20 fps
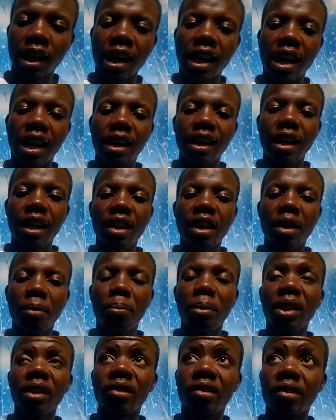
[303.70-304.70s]
and other
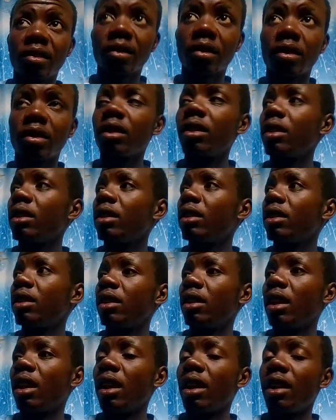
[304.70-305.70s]
packs.
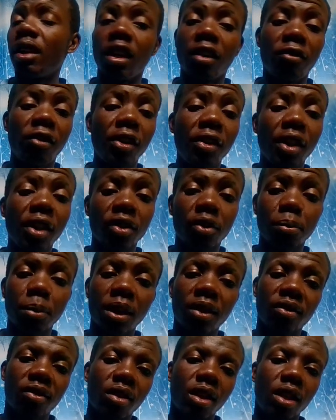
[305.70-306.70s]
There are various
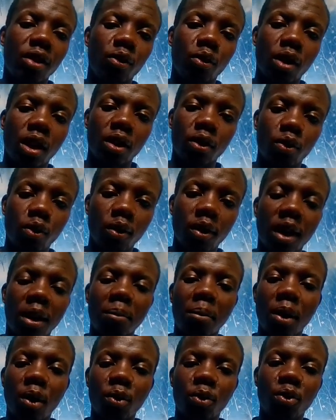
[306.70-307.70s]
packs that you can talk
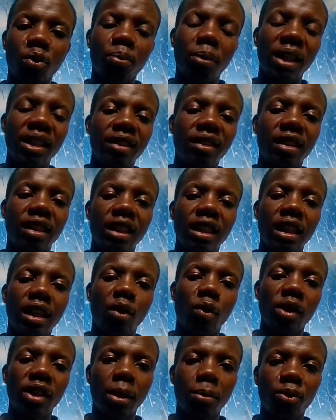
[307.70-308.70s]
about, but
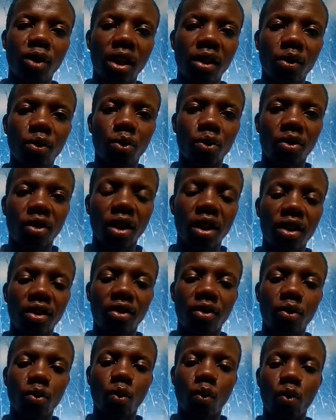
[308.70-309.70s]
what I'm trying to say
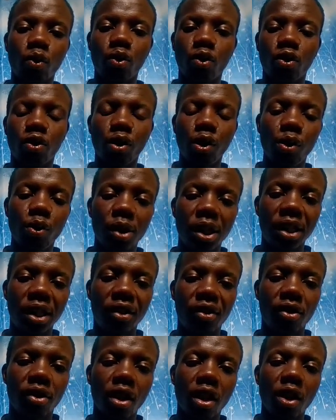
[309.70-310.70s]
is, to show you,
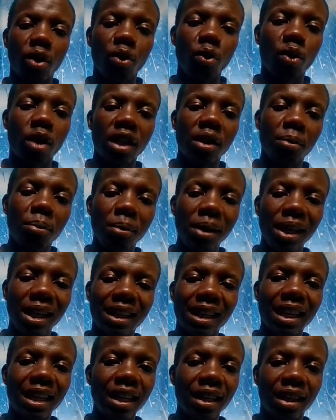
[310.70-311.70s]
is you can
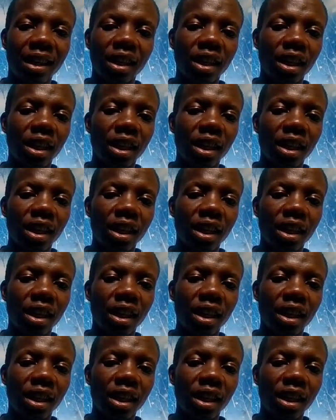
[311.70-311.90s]
make anything